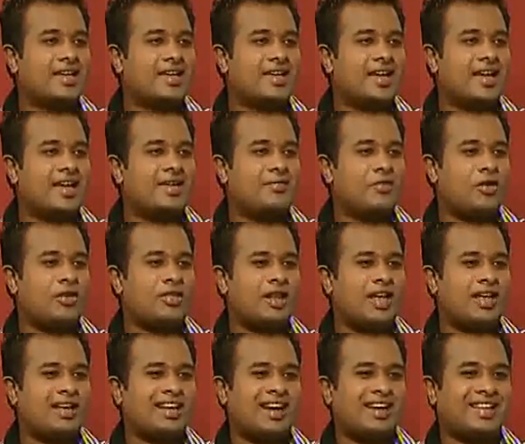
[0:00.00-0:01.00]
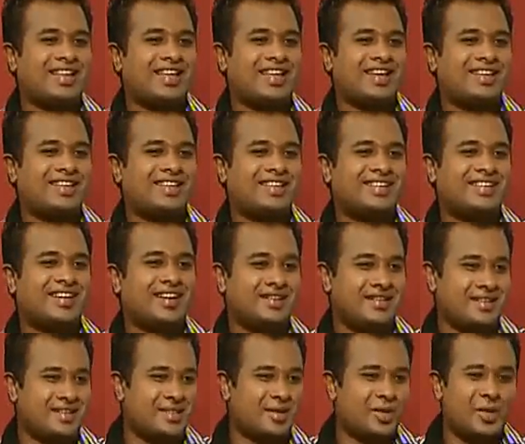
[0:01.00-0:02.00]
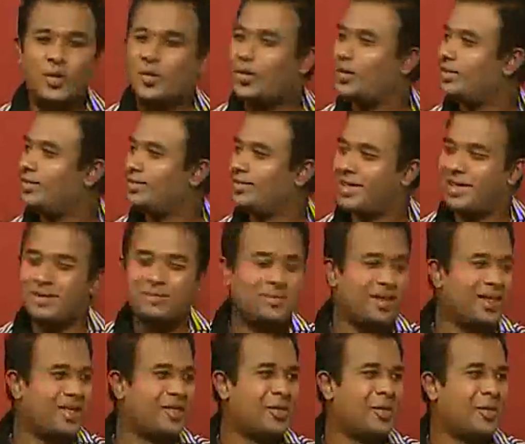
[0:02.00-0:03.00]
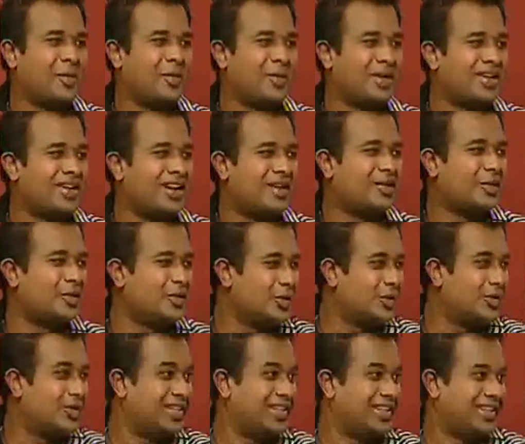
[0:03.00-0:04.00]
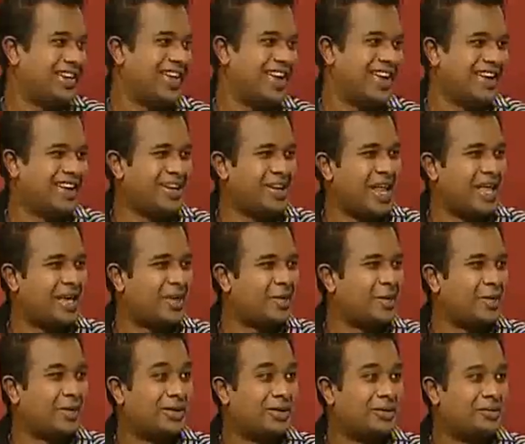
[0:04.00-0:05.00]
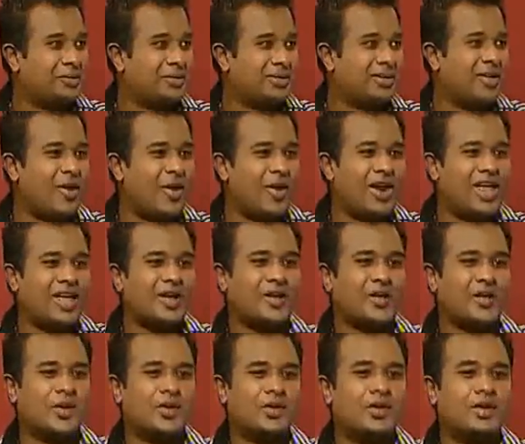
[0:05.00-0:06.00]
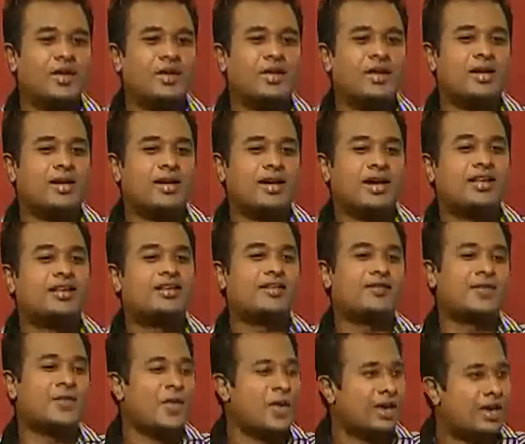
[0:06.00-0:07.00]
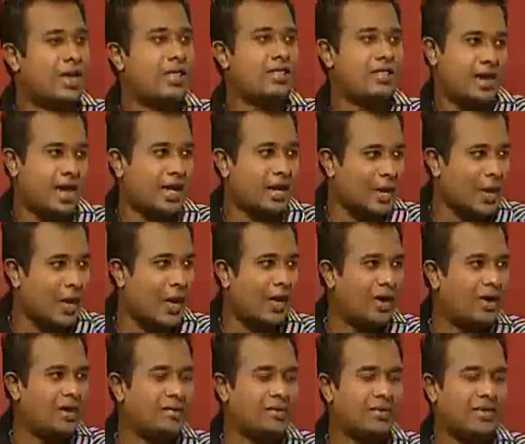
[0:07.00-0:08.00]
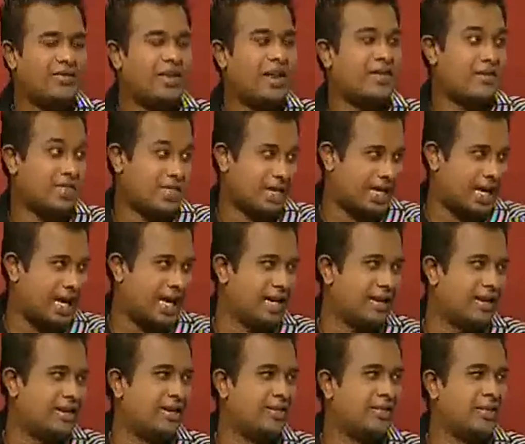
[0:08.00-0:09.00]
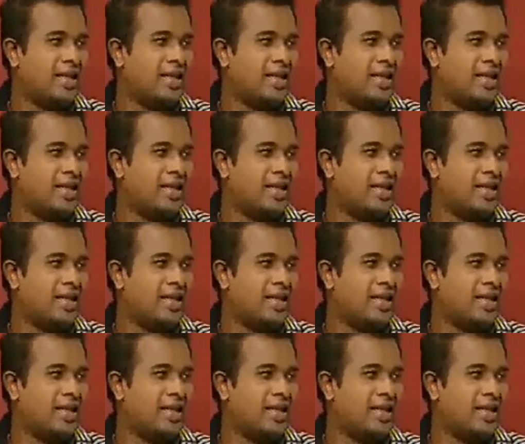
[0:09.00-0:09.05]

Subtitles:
Yeah, it was like, I think 10 years ago, the same place over here. I used to sit and like, compare or like, interview a guest like you all when I was a kid.